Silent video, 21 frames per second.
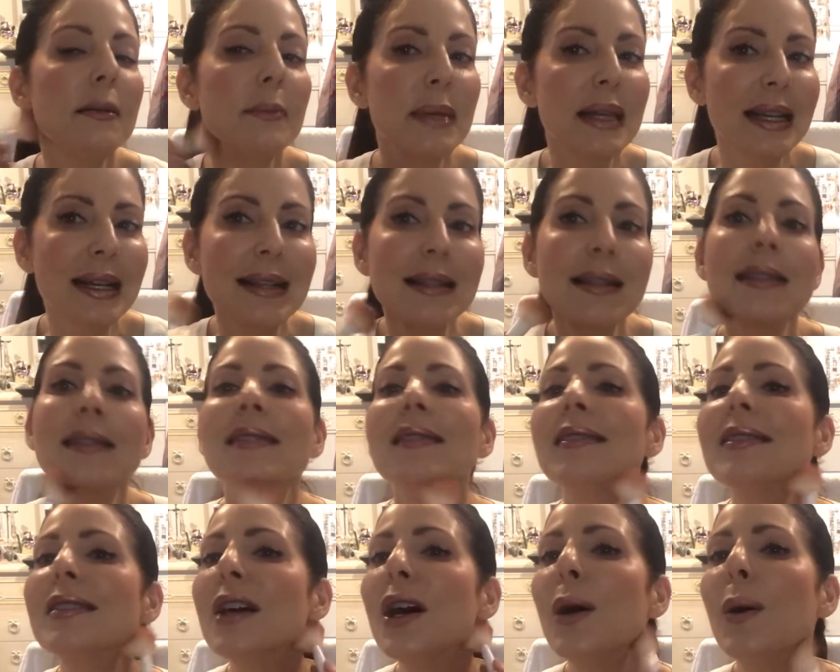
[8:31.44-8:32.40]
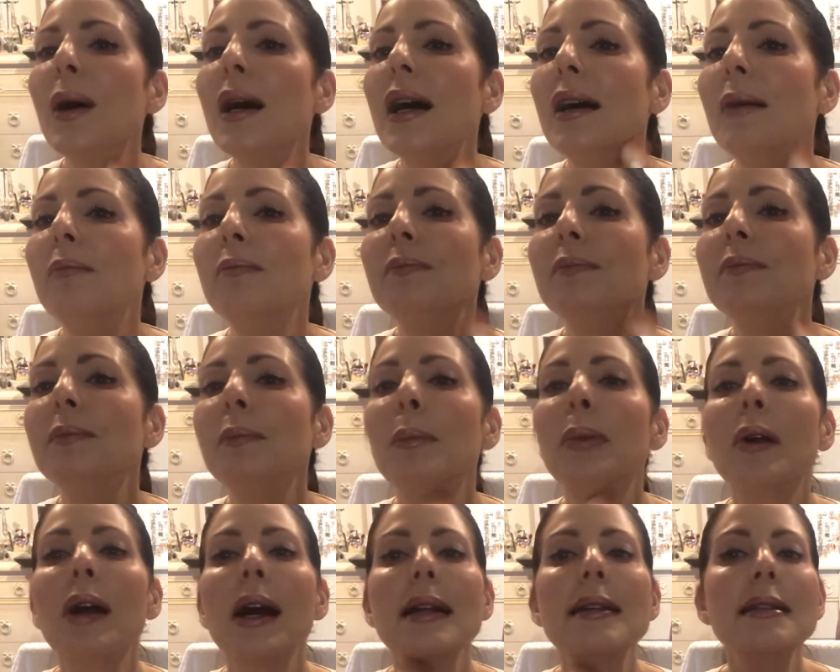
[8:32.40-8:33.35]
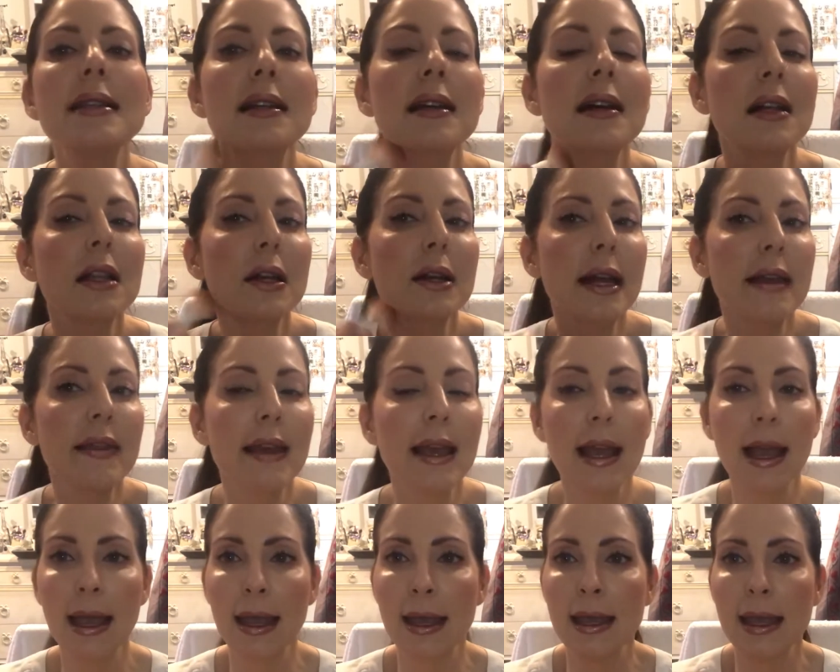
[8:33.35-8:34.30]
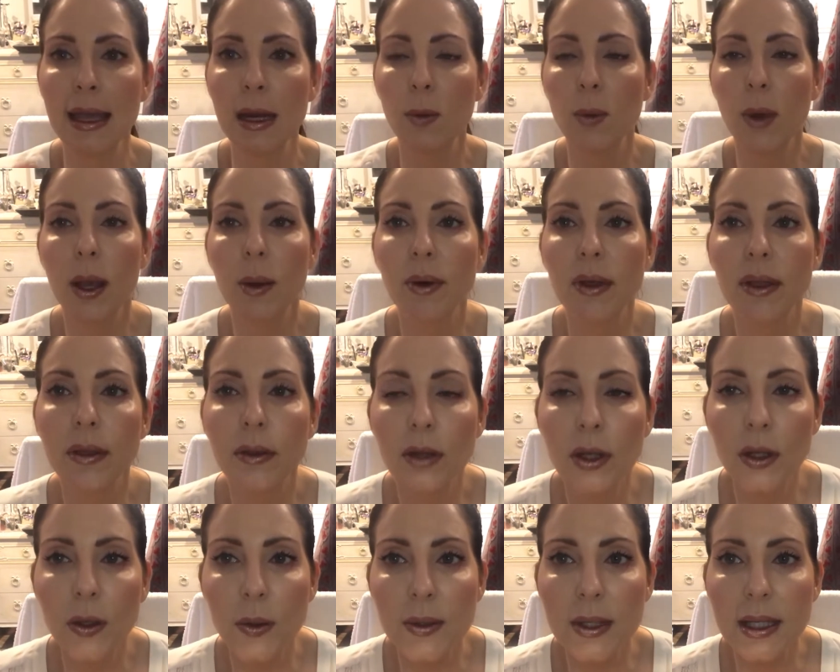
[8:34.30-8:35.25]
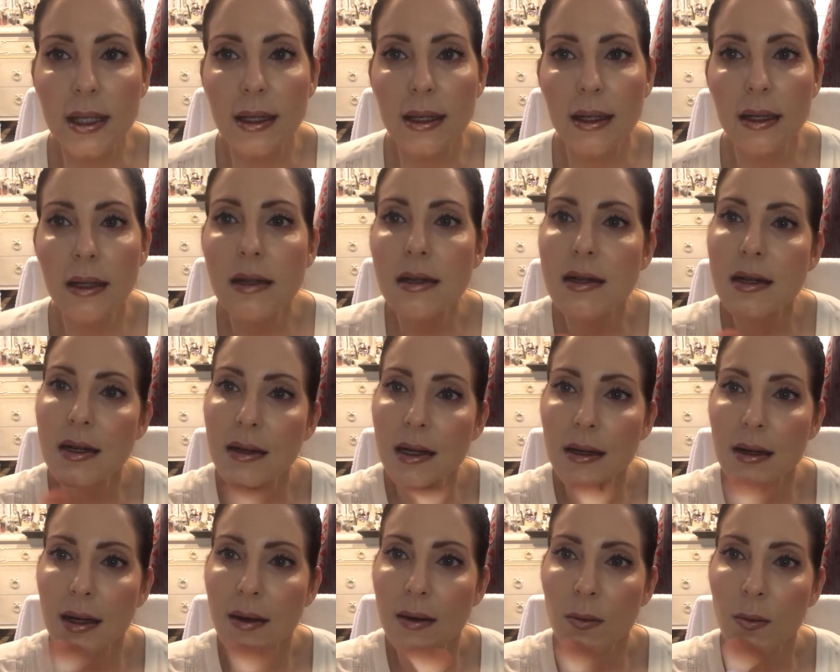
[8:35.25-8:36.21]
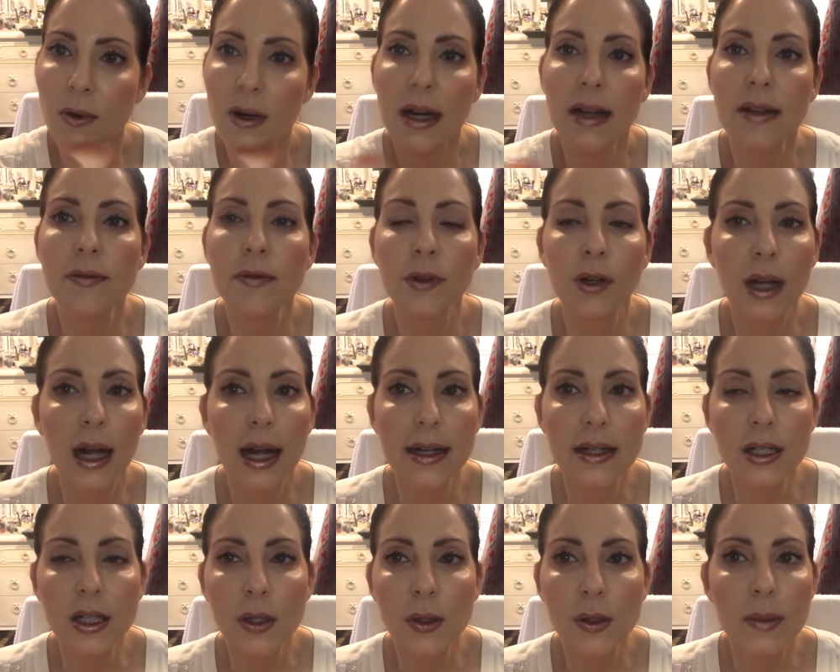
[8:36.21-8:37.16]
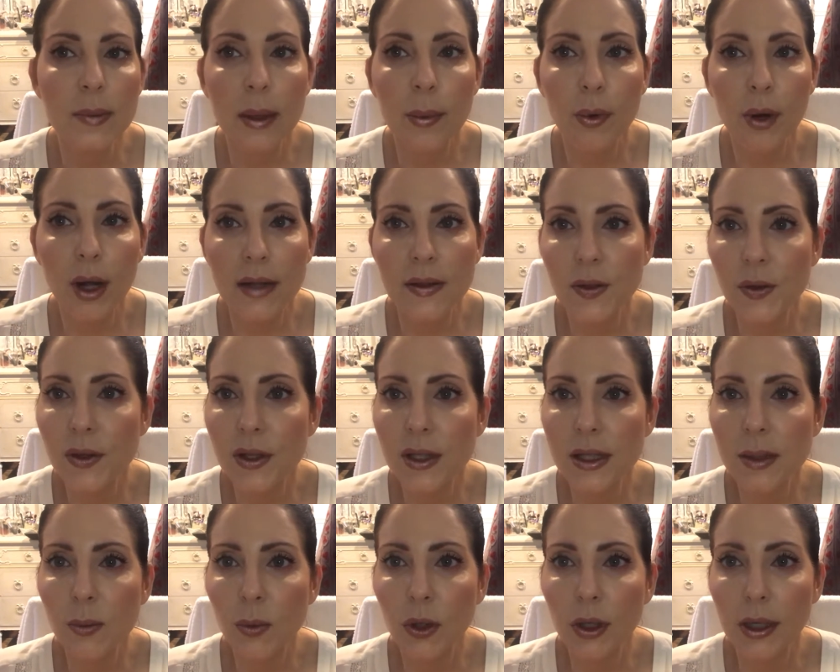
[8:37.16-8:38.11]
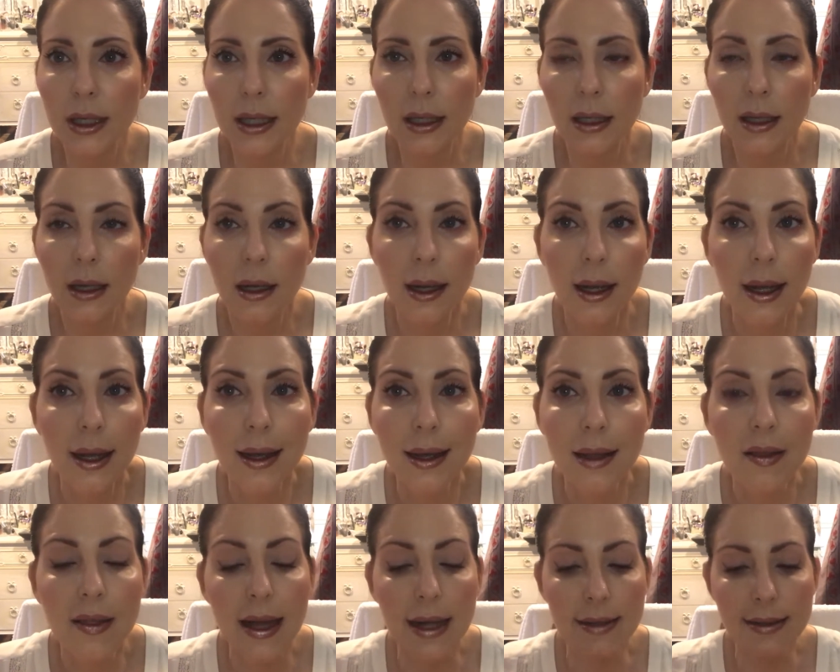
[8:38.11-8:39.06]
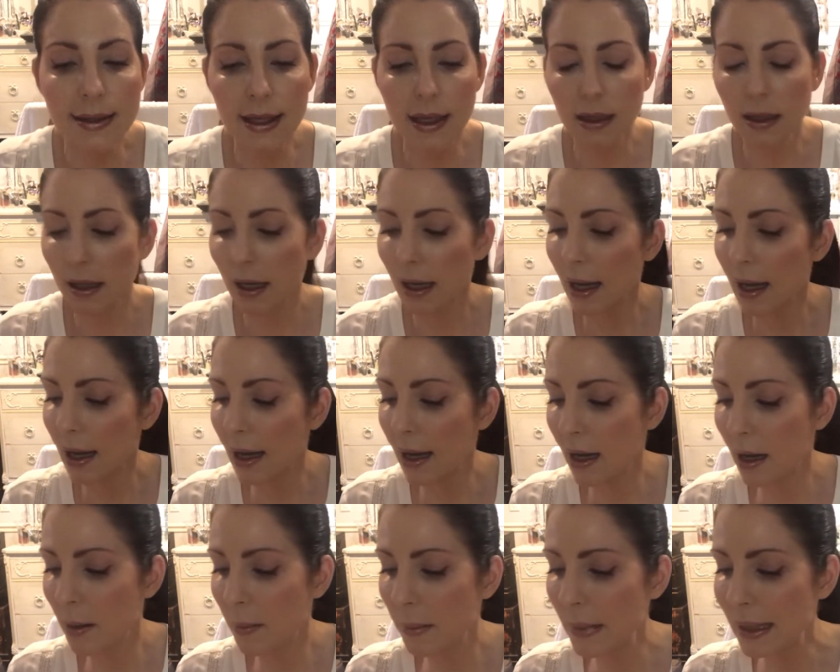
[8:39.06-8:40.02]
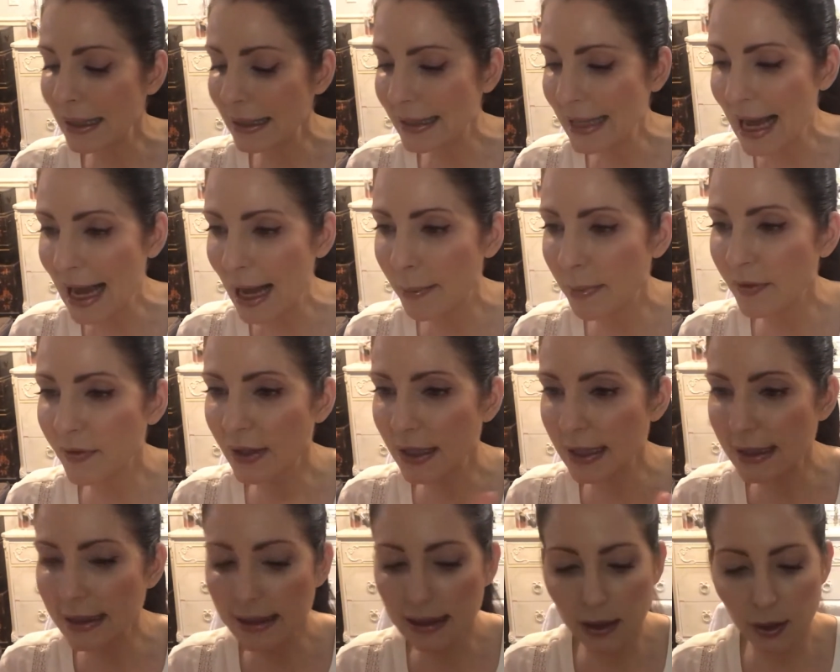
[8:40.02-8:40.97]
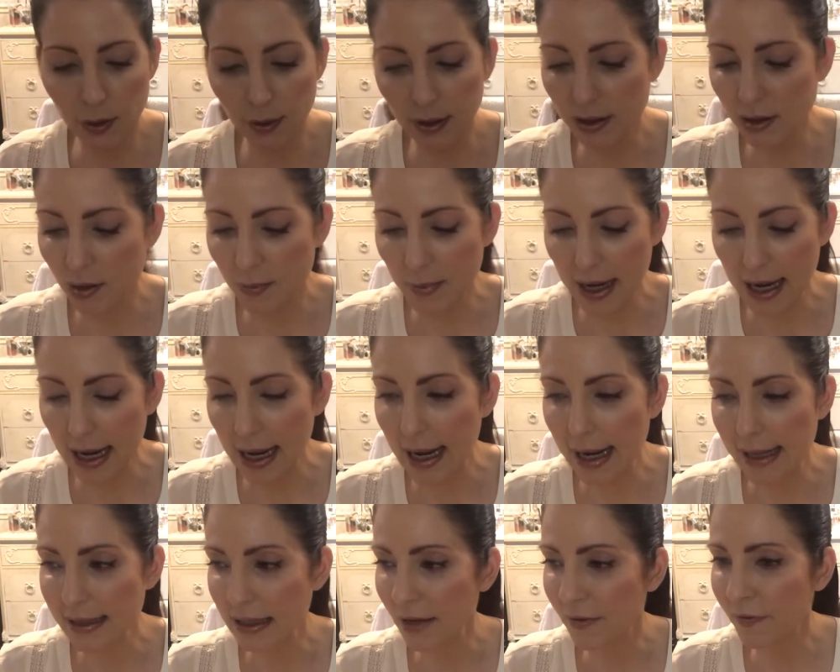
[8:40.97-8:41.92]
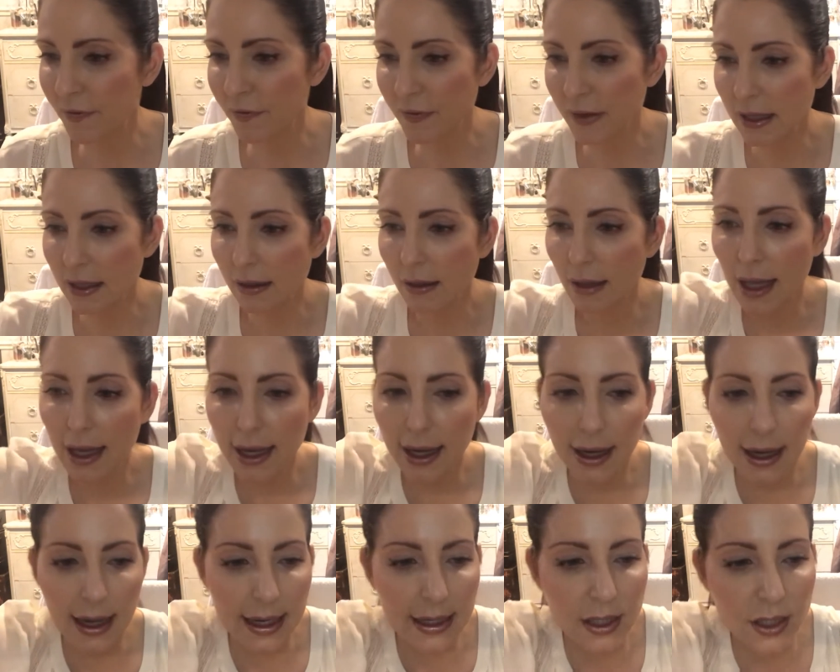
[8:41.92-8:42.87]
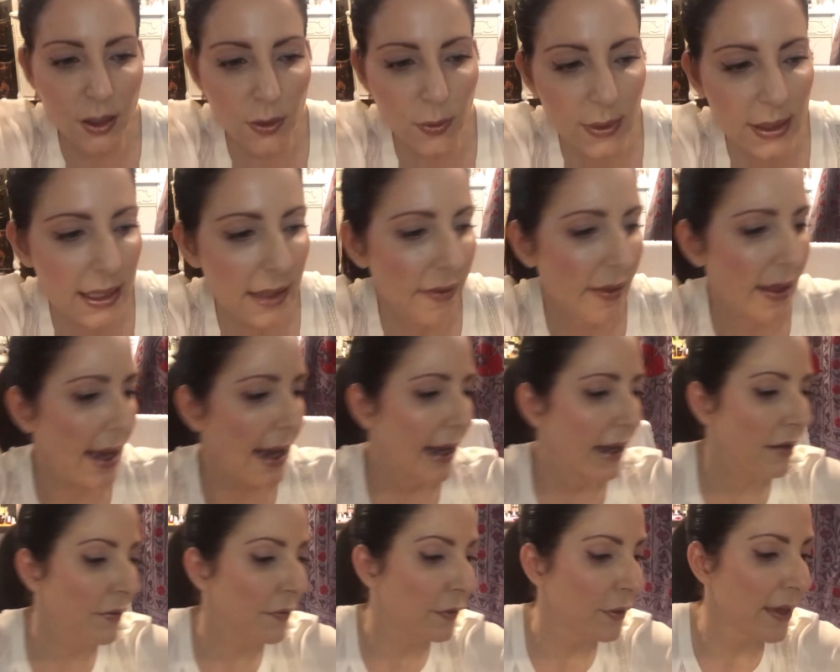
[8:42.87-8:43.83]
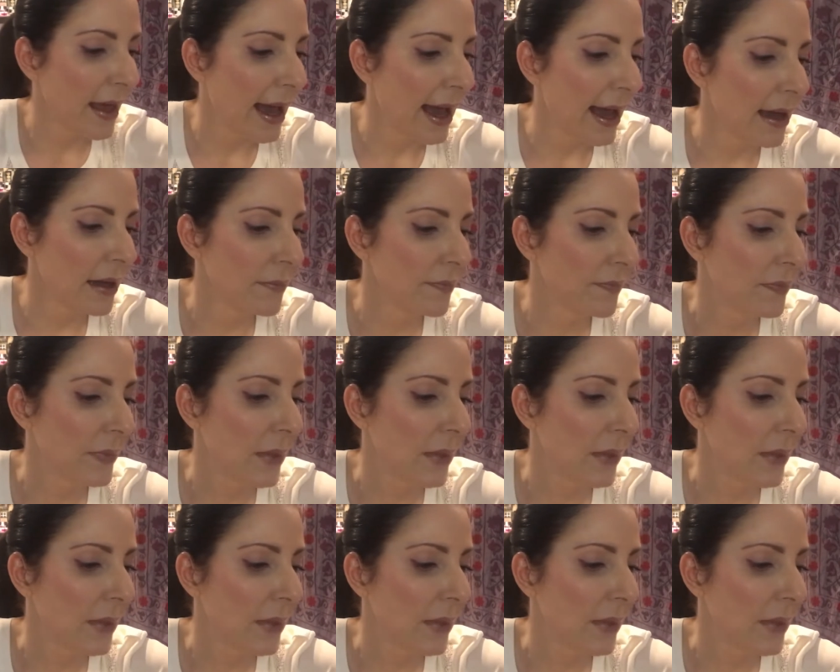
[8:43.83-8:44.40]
because this is so bronzy colored, I think I can get away with using it where I forgot to use my bronzer this morning. That's it. A dab of concealer under my eyes. I feel like I do need that, and for that,